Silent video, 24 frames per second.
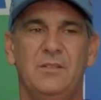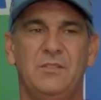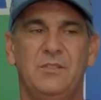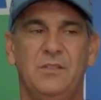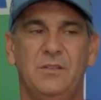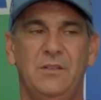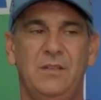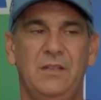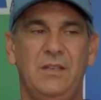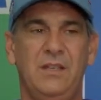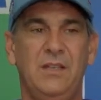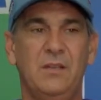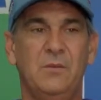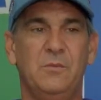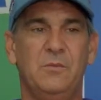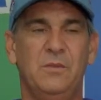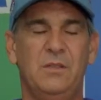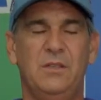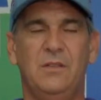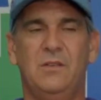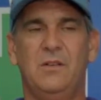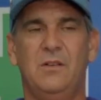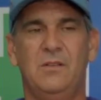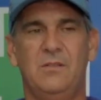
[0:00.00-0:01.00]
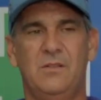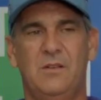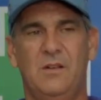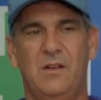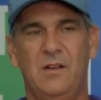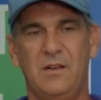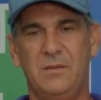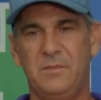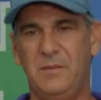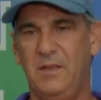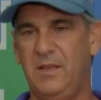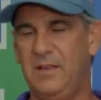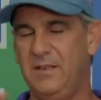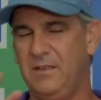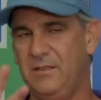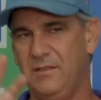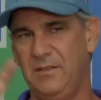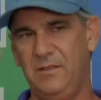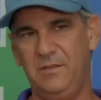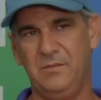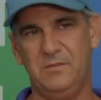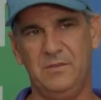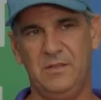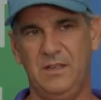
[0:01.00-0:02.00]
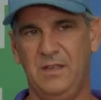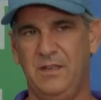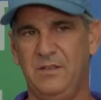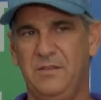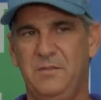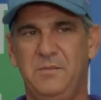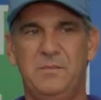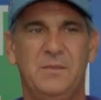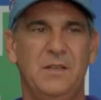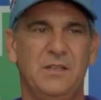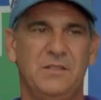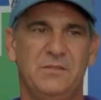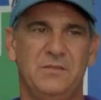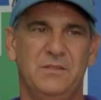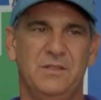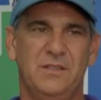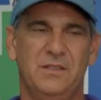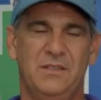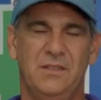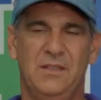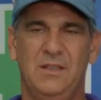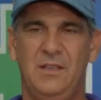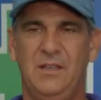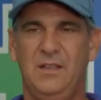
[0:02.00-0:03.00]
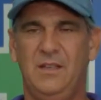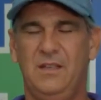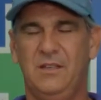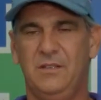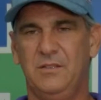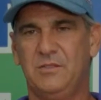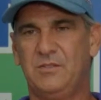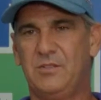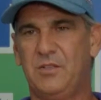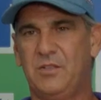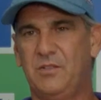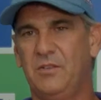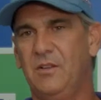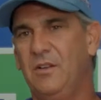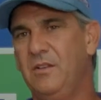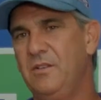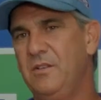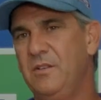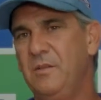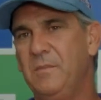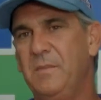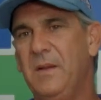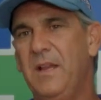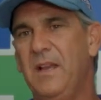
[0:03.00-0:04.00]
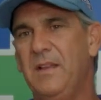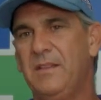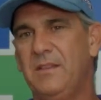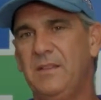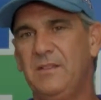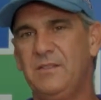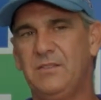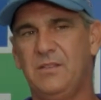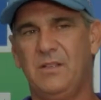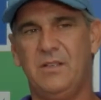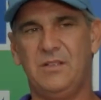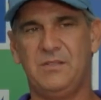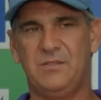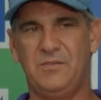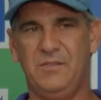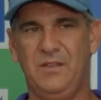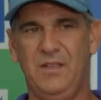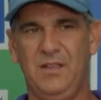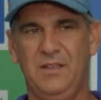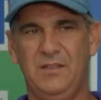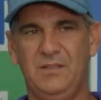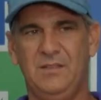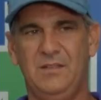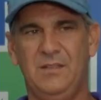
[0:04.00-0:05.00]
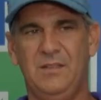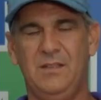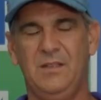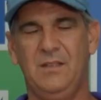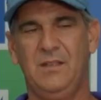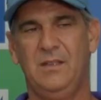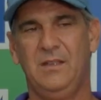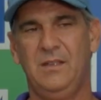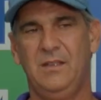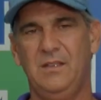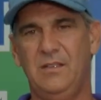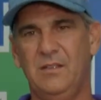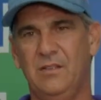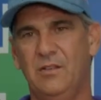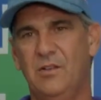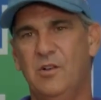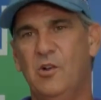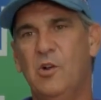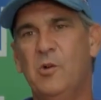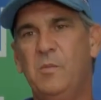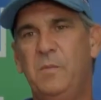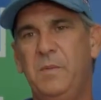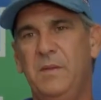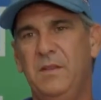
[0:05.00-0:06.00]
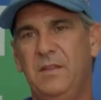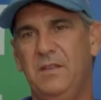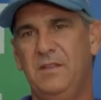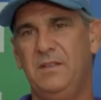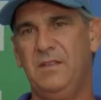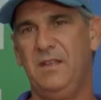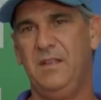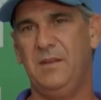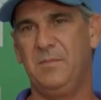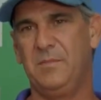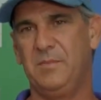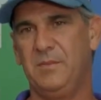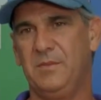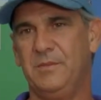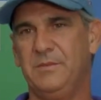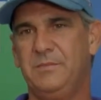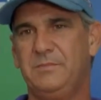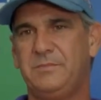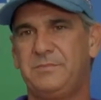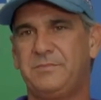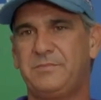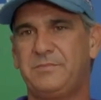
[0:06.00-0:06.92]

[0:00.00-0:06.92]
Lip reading: So it will automatically, without you messing with it, it'll turn on your bath exhaust fan, it'll open the damper